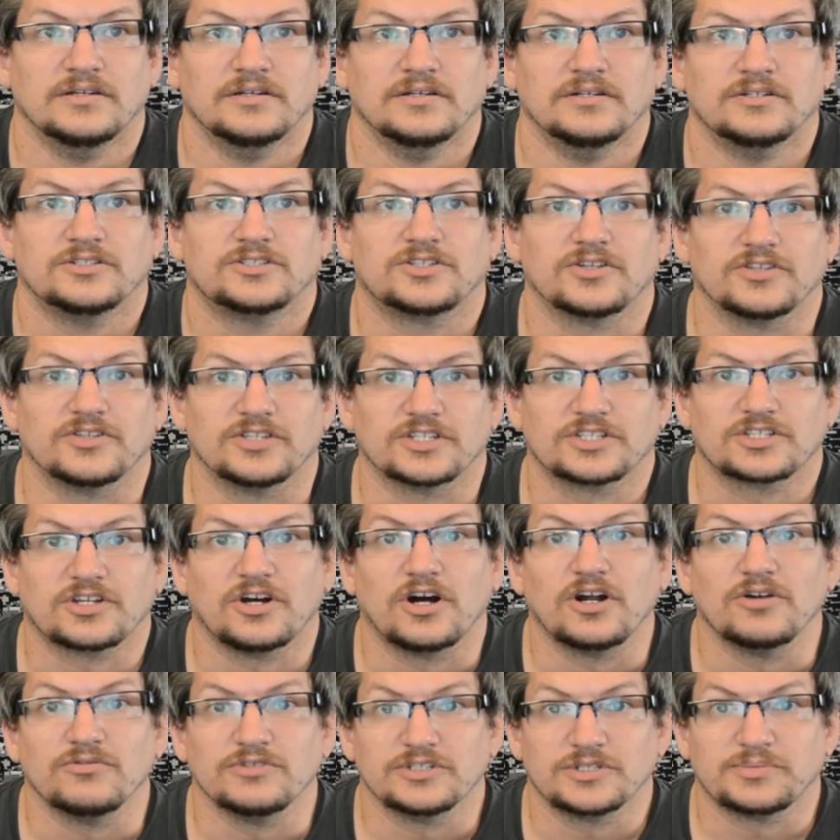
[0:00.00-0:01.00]
So this
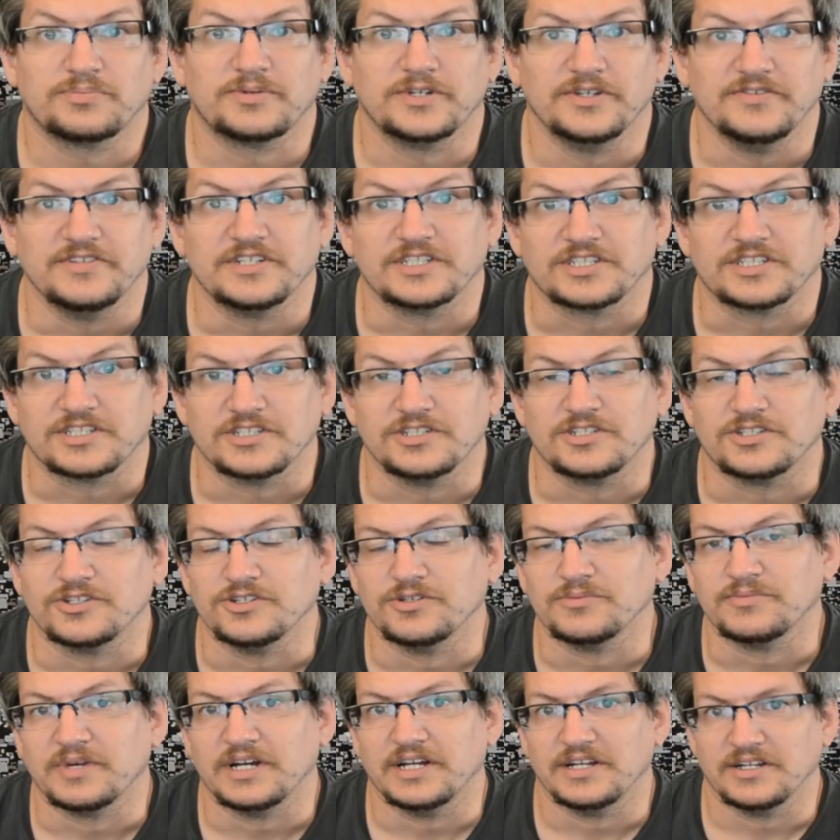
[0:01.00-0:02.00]
car was previously
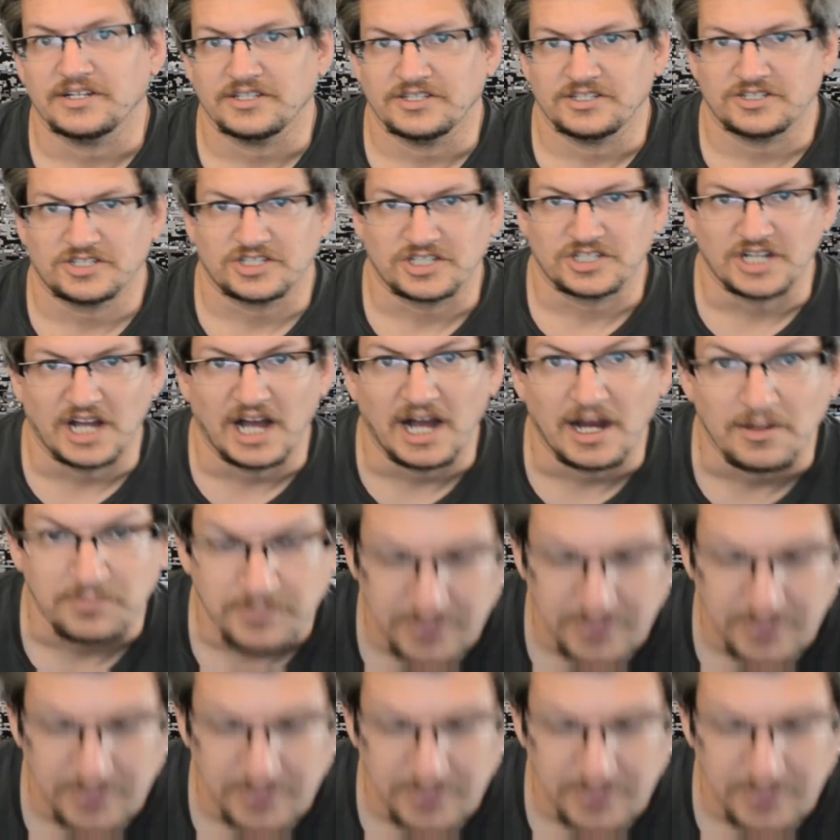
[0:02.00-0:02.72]
tuned by another shop